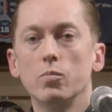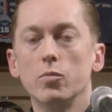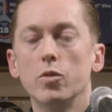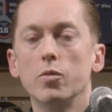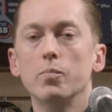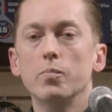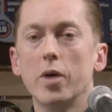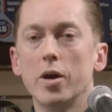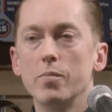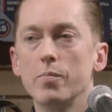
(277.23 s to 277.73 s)

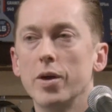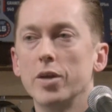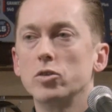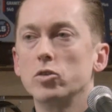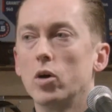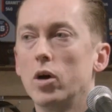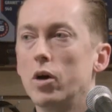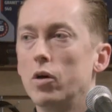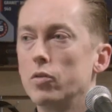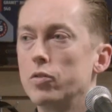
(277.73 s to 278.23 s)
my
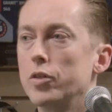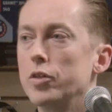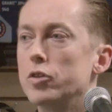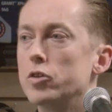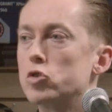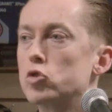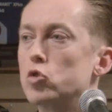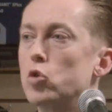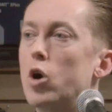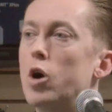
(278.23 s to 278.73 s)
mental health and
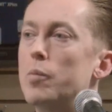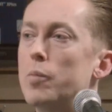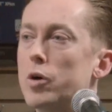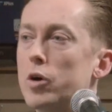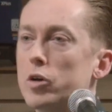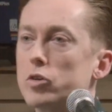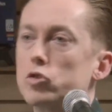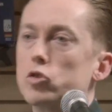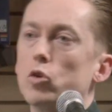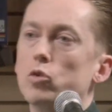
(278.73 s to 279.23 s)
the
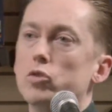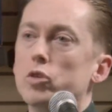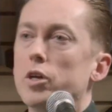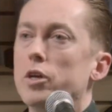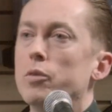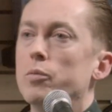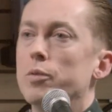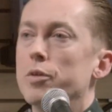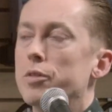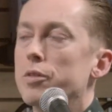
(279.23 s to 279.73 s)
trauma
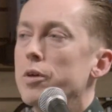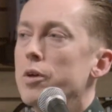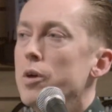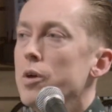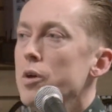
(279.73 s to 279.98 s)
associated with